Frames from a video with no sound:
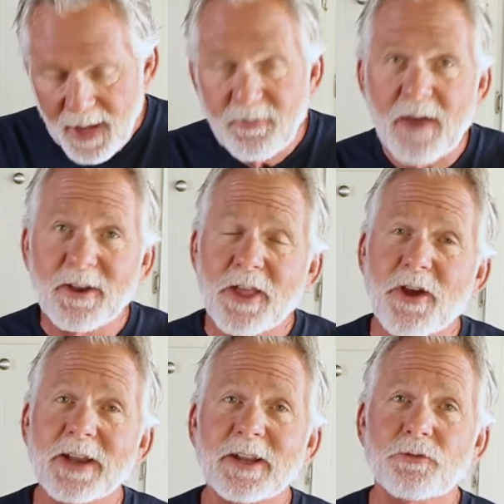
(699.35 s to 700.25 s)
If you have any other
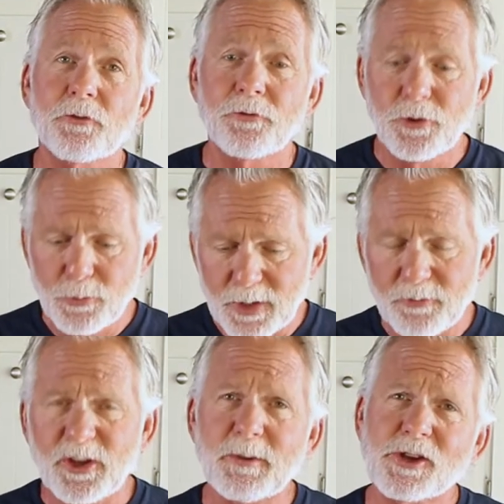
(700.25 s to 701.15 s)
ideas for food you want to
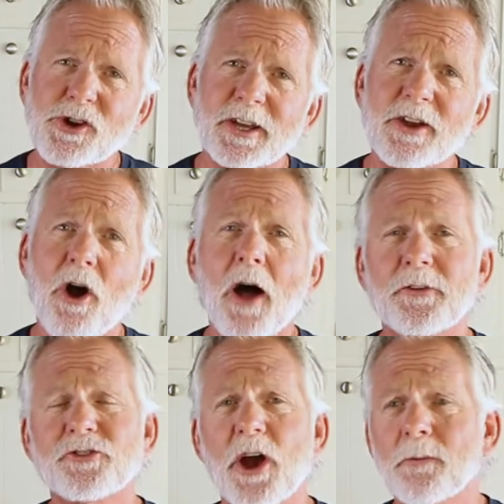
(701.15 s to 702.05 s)
see me cook here on the
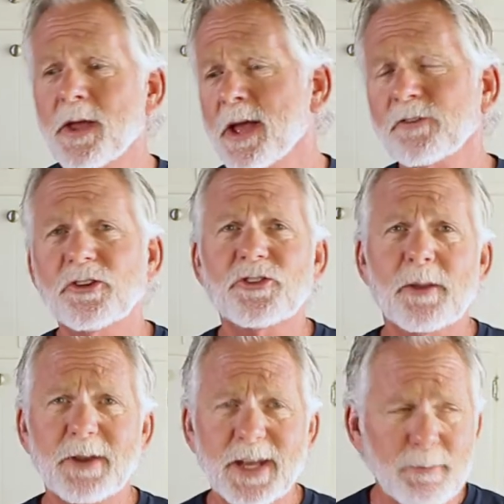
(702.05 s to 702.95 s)
show, just send
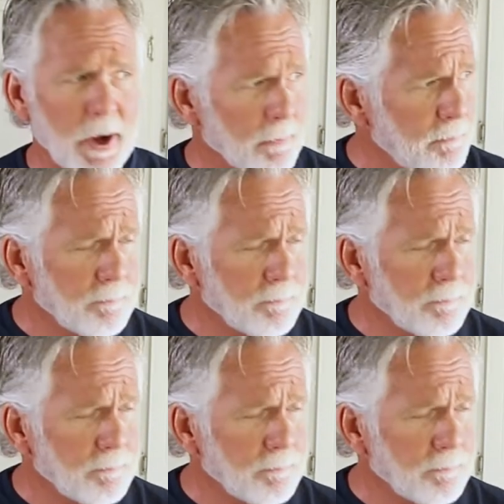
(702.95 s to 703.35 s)
me an email.